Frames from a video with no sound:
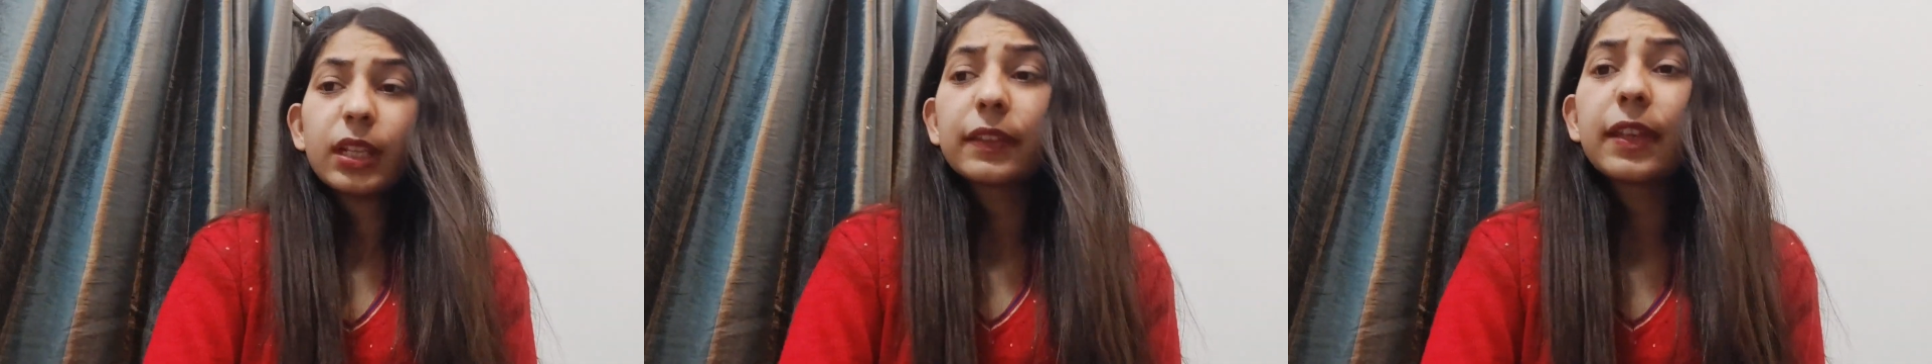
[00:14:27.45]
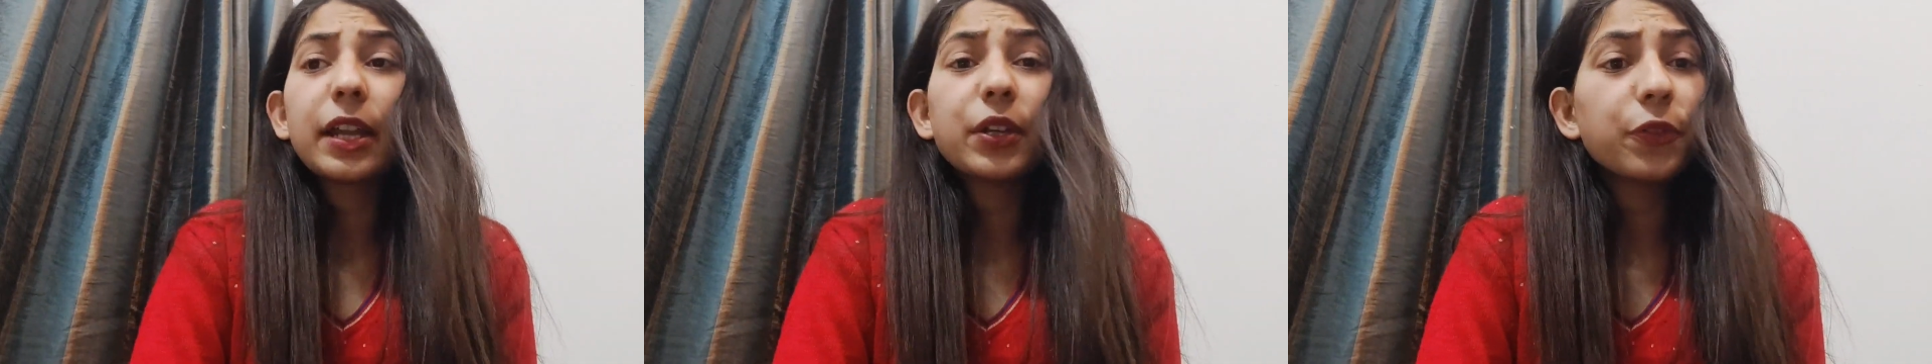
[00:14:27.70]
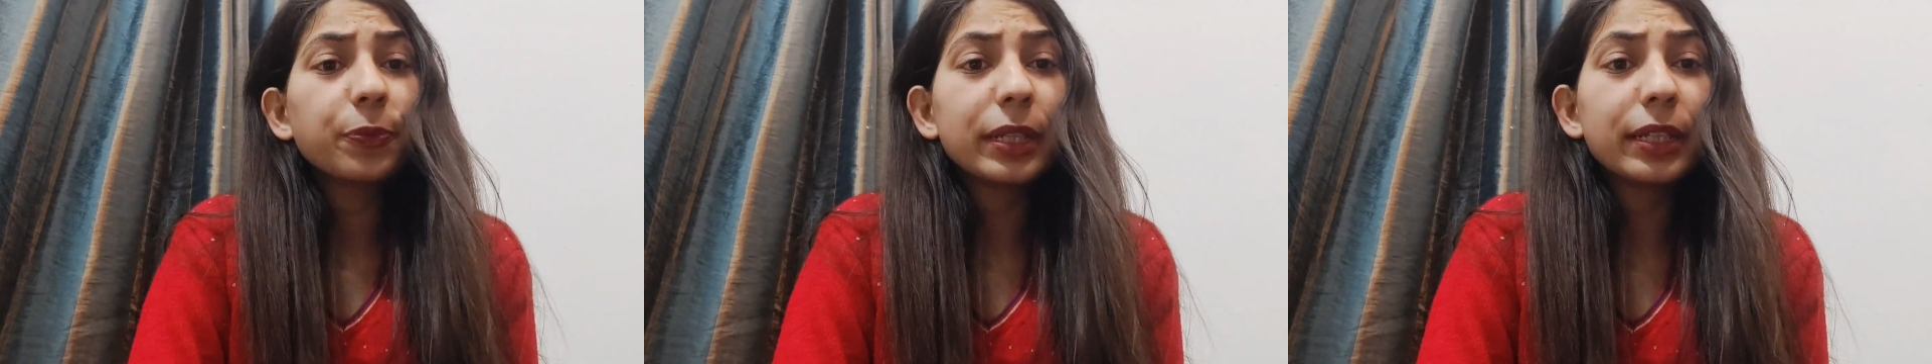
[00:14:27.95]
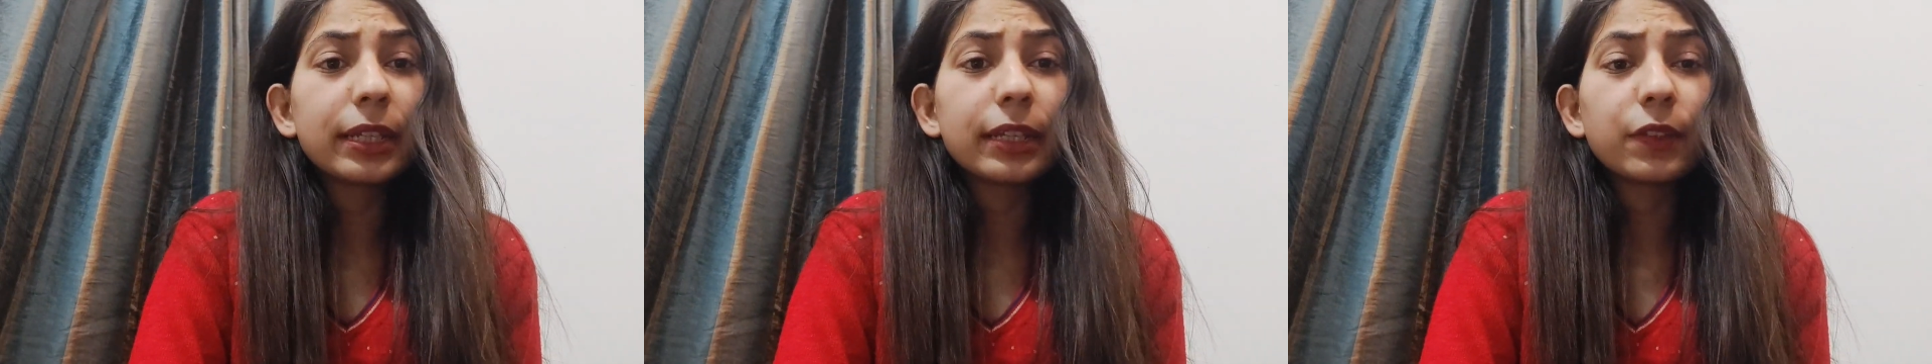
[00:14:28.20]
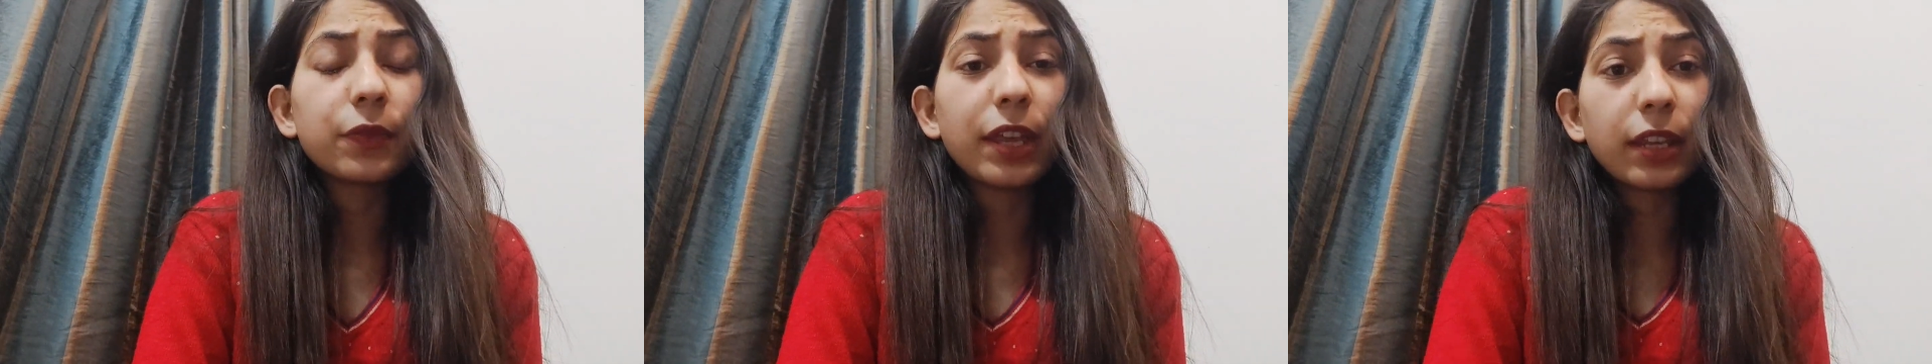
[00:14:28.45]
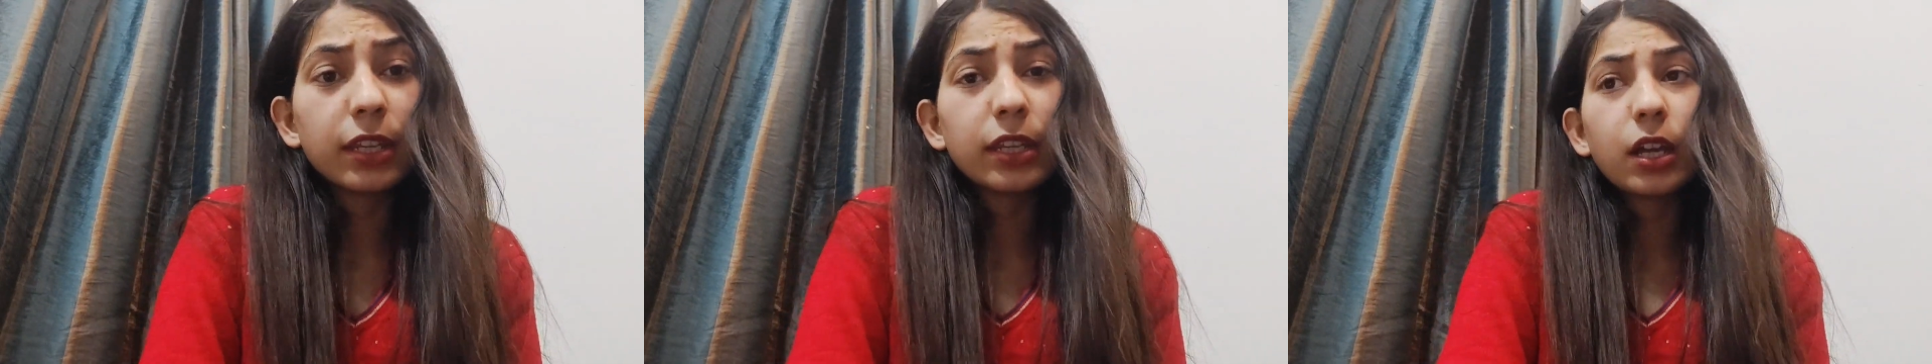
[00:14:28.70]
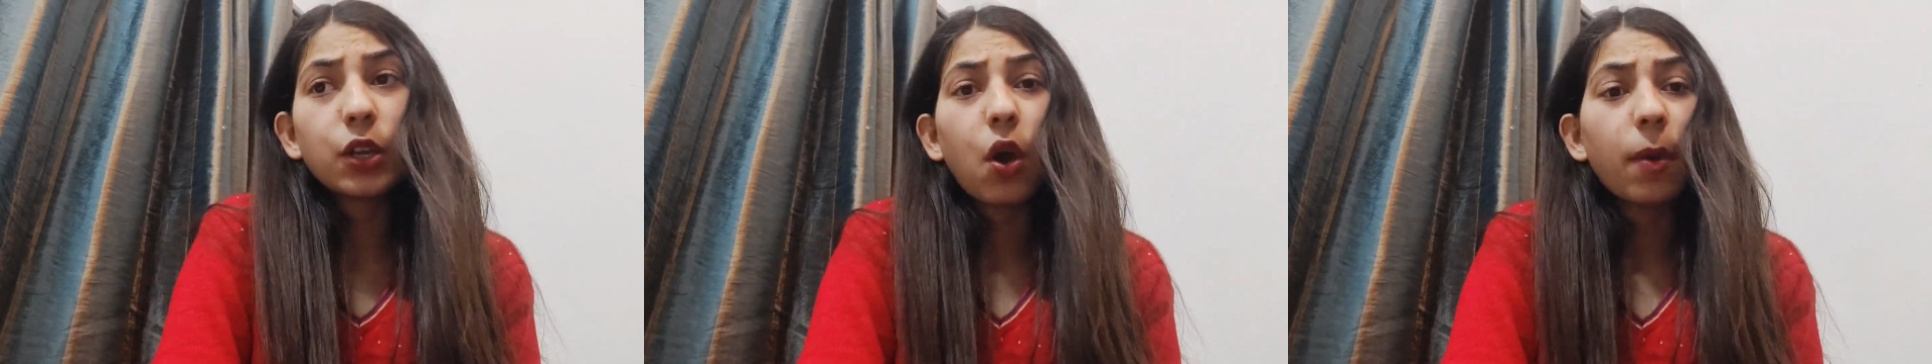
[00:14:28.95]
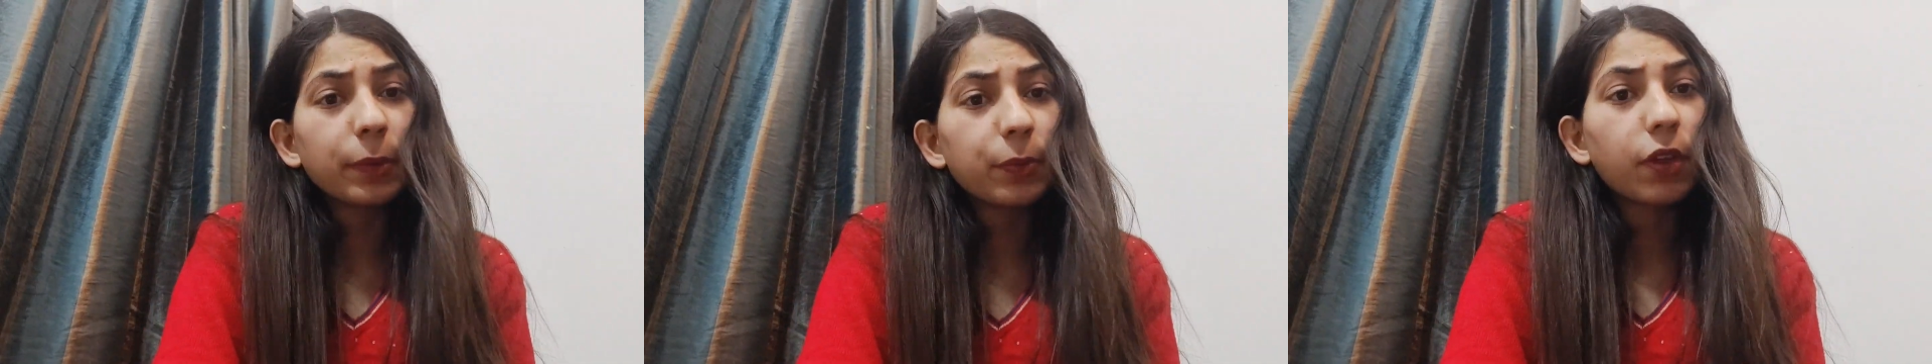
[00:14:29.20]
souring of milk is a very
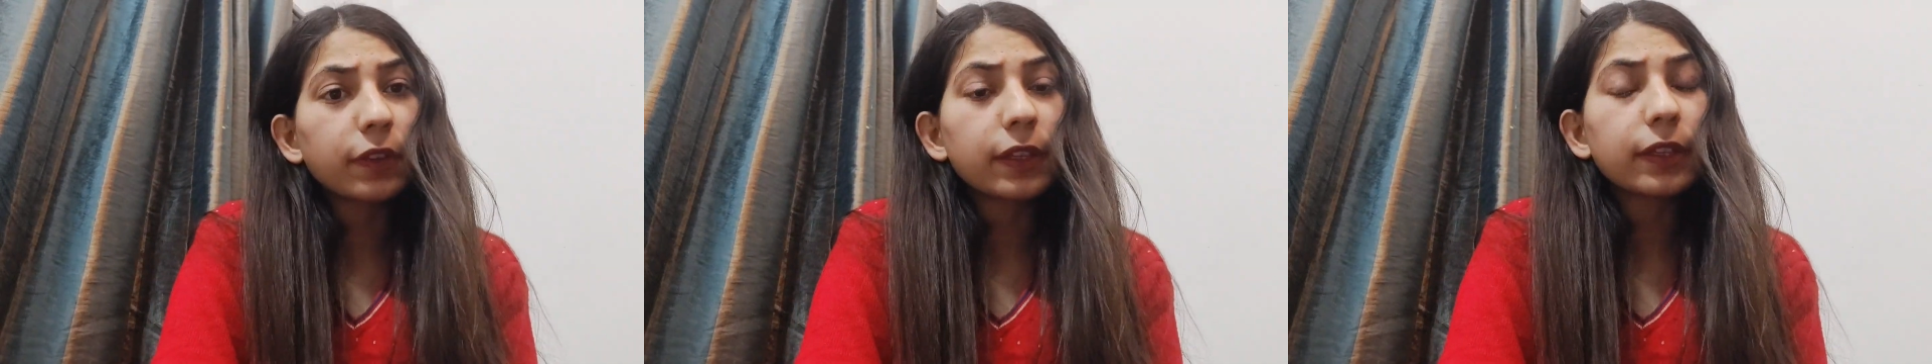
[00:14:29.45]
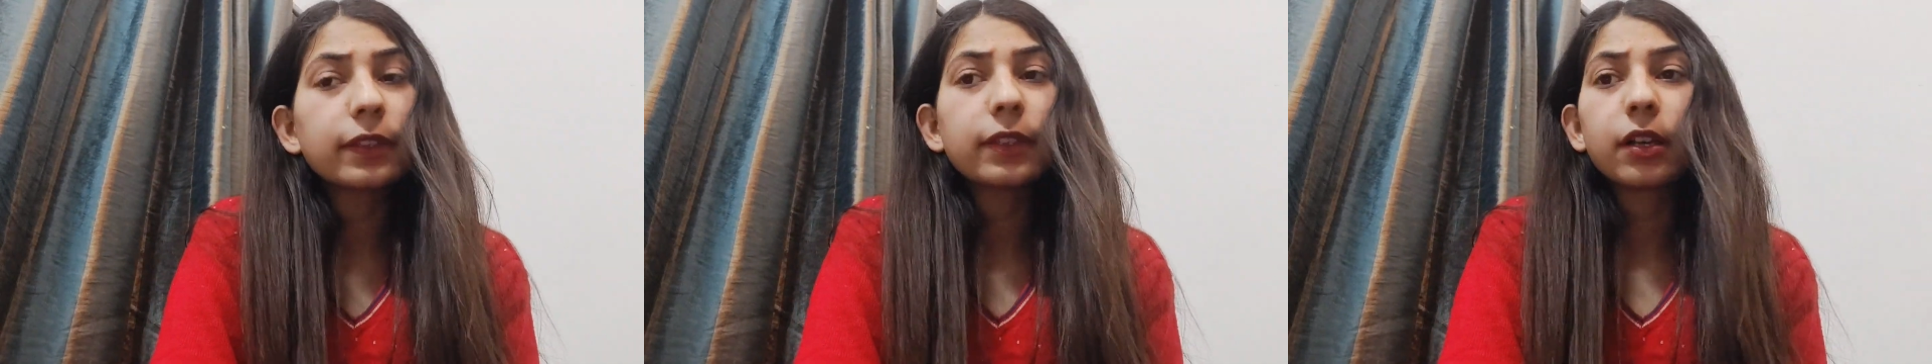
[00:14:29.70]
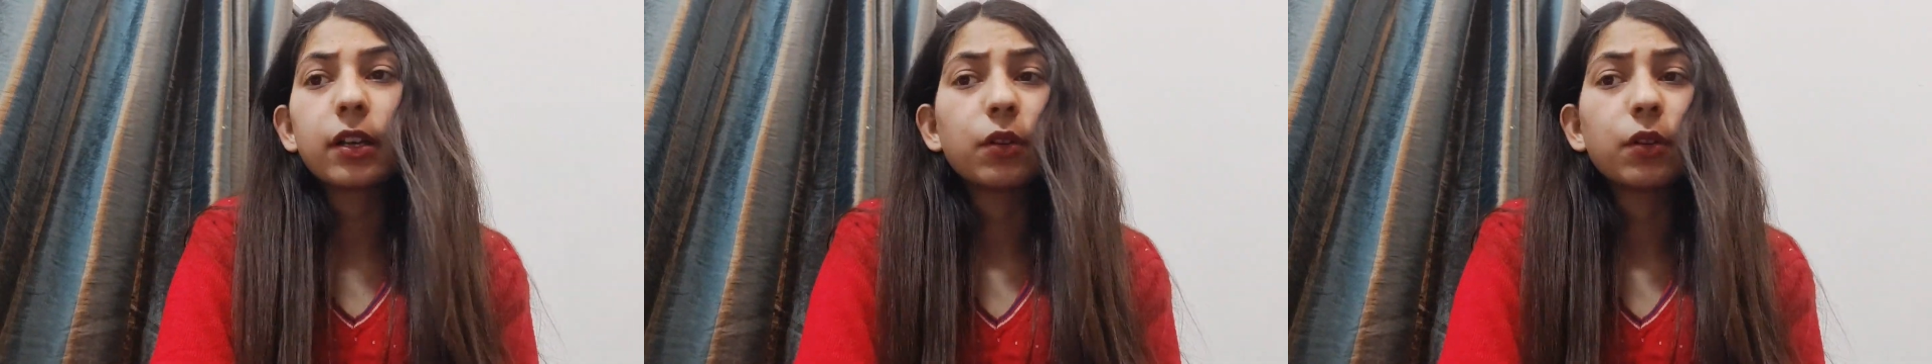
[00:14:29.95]
common process,